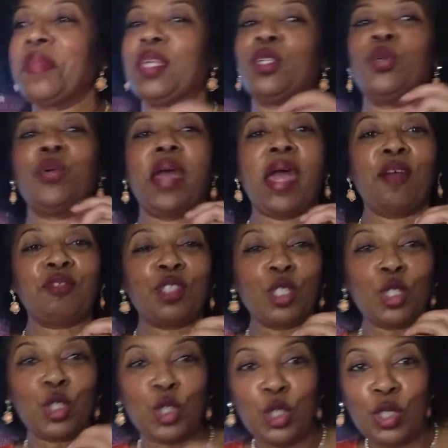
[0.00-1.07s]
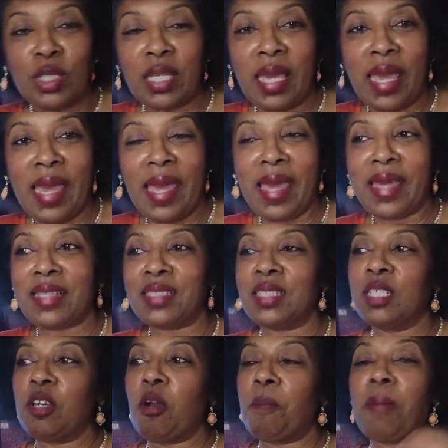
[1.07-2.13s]
You have to look at
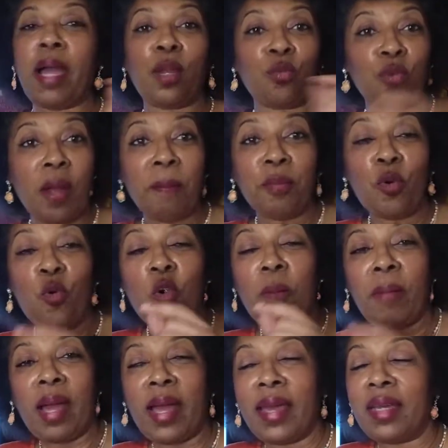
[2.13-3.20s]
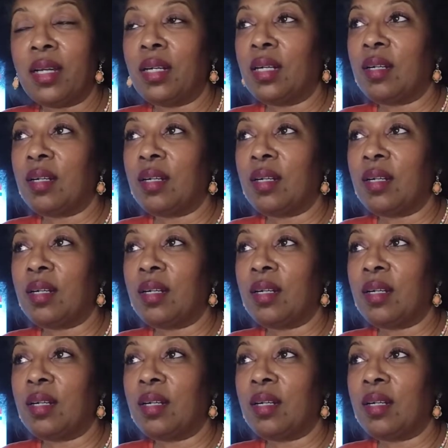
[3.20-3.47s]
my Rumble or my